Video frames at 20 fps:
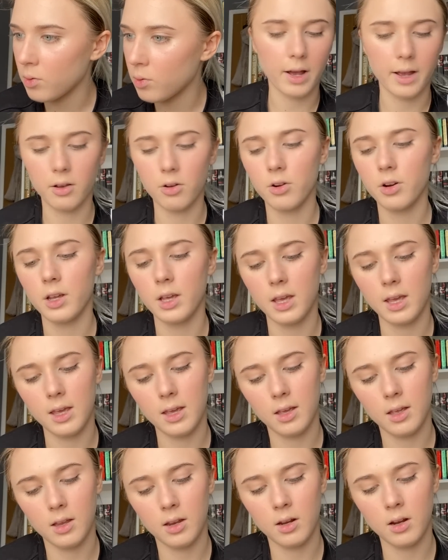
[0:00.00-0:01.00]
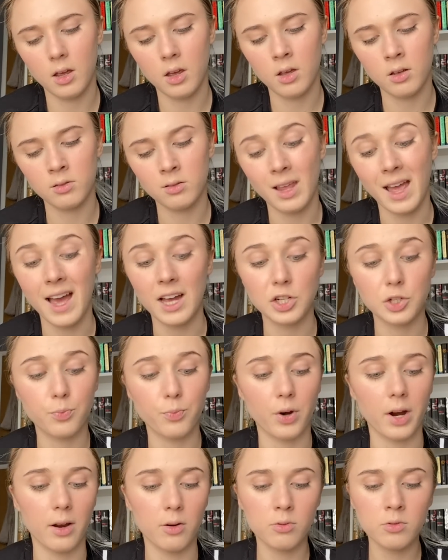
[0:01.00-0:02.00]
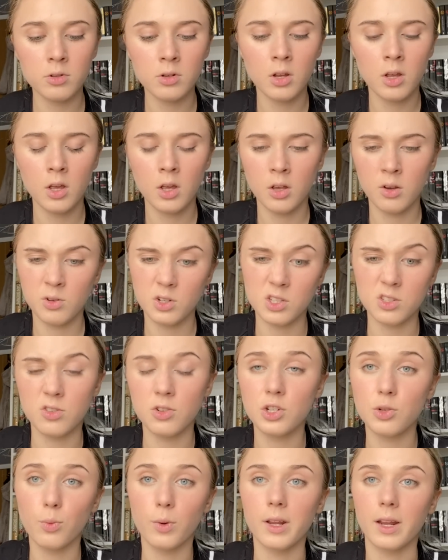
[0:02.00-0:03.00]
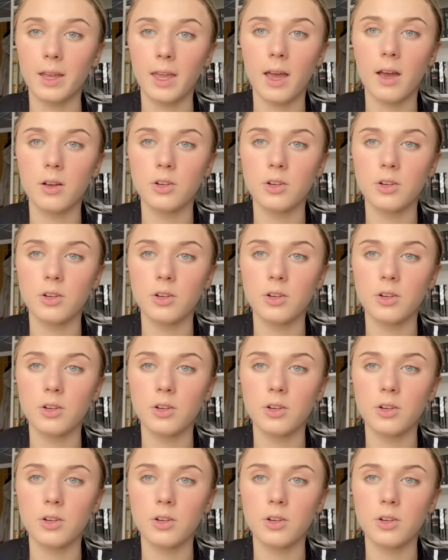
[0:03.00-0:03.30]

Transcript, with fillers: I got it in ash brown, which is usually what I get.